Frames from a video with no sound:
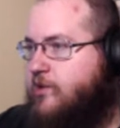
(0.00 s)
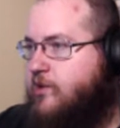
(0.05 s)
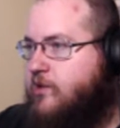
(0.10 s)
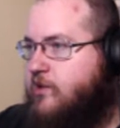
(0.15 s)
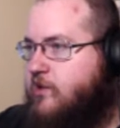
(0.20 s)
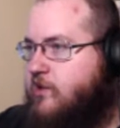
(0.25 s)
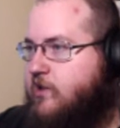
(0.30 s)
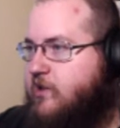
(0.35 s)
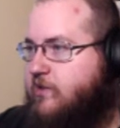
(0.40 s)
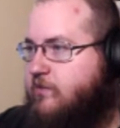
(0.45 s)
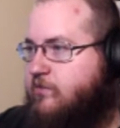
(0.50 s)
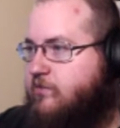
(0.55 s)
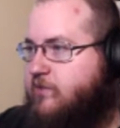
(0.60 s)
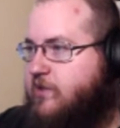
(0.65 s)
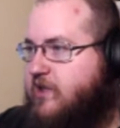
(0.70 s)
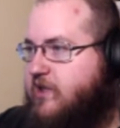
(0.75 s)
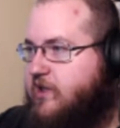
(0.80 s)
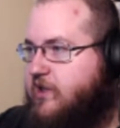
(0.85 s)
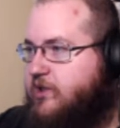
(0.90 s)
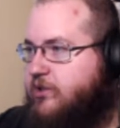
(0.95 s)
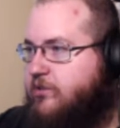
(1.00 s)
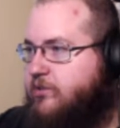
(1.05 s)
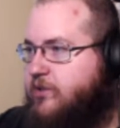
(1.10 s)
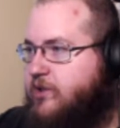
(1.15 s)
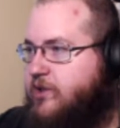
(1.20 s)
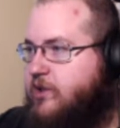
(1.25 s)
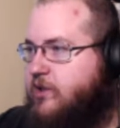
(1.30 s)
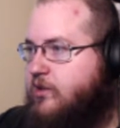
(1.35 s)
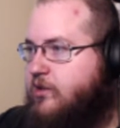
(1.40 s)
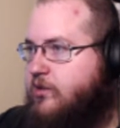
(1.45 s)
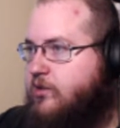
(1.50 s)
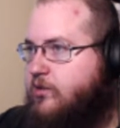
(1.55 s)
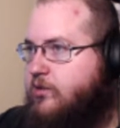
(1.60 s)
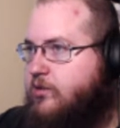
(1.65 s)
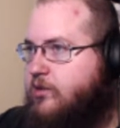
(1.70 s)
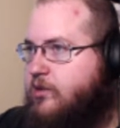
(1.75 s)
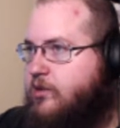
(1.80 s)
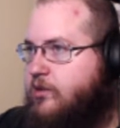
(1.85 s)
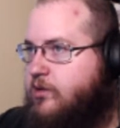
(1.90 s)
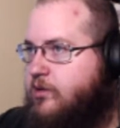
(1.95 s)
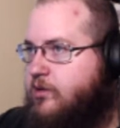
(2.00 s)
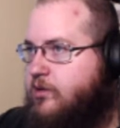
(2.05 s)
I can buy human souls.